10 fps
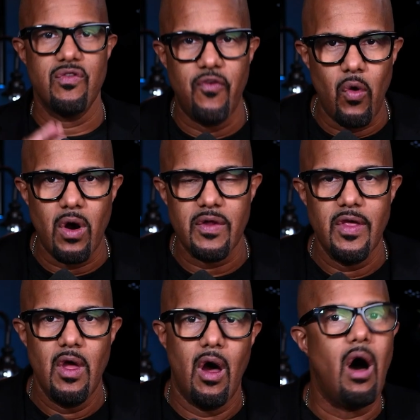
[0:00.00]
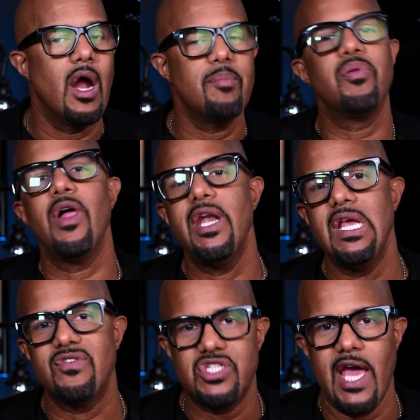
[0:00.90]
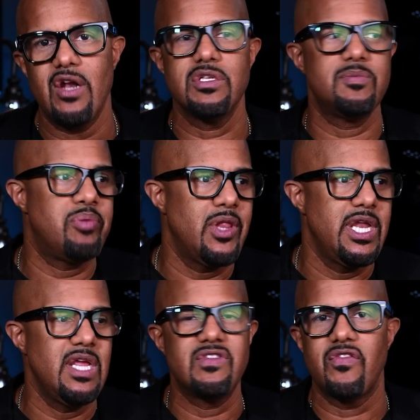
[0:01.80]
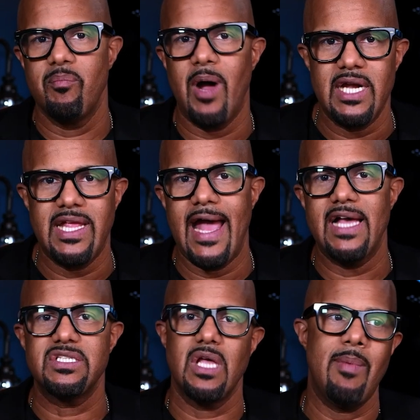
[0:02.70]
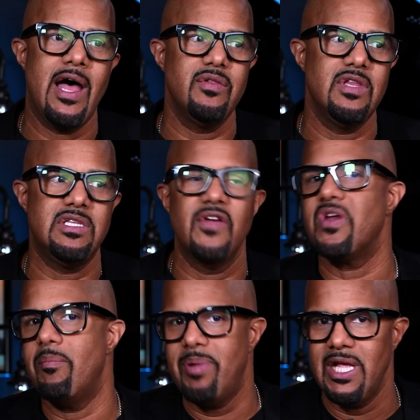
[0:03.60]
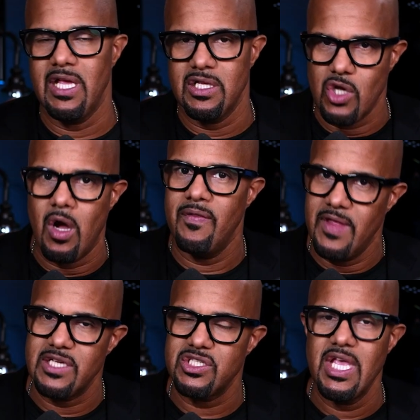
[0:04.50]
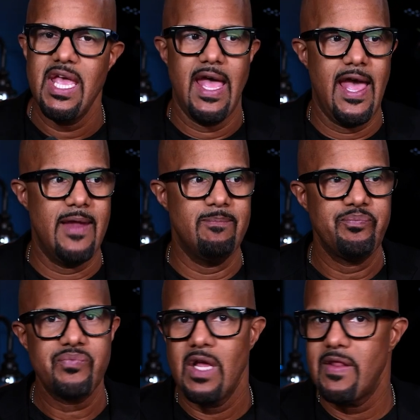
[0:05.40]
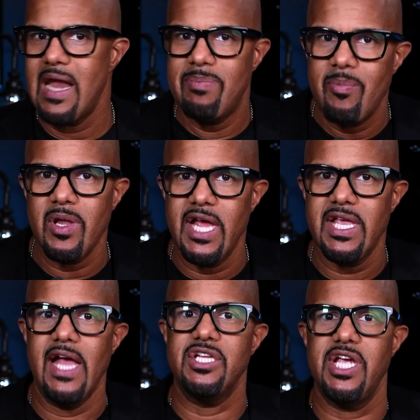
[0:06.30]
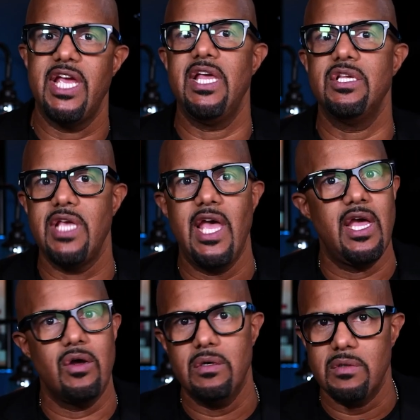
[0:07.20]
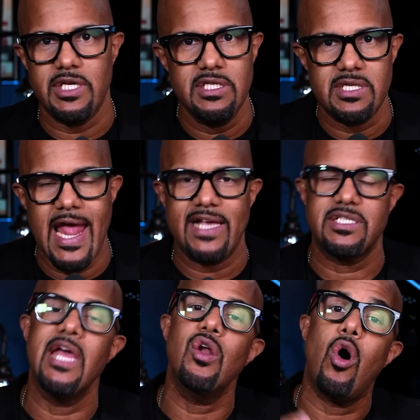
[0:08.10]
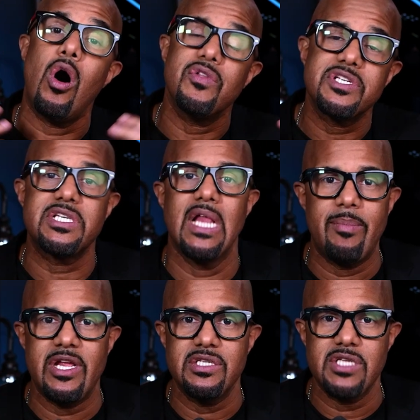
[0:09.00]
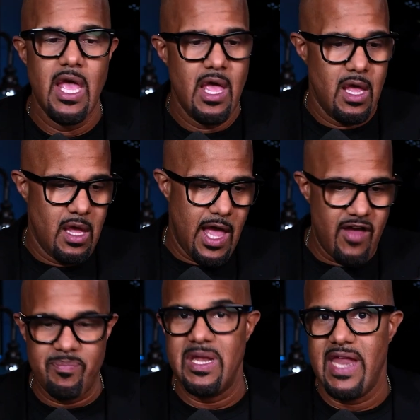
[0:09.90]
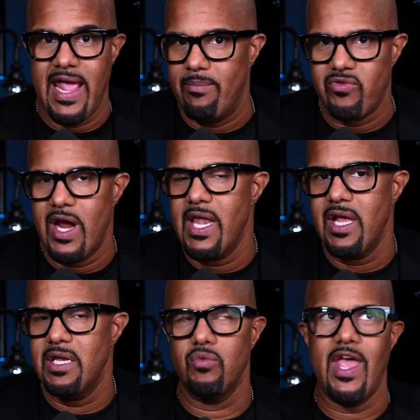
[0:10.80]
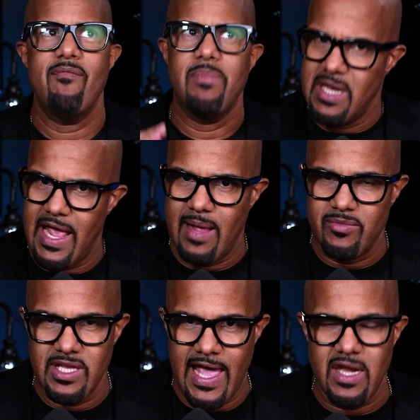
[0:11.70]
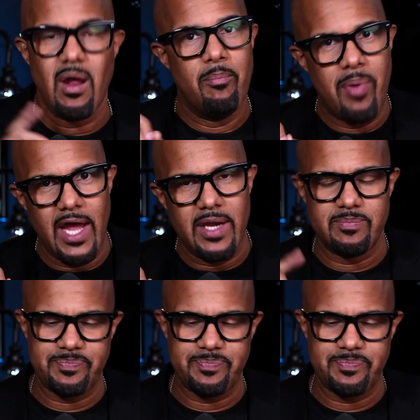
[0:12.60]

forth on plenty of channels, plenty of different podcasts about the different opinions on this. And a lot of people are like, yeah, he's next. And all the celebrities have been named, right? Like, they haven't been named yet, but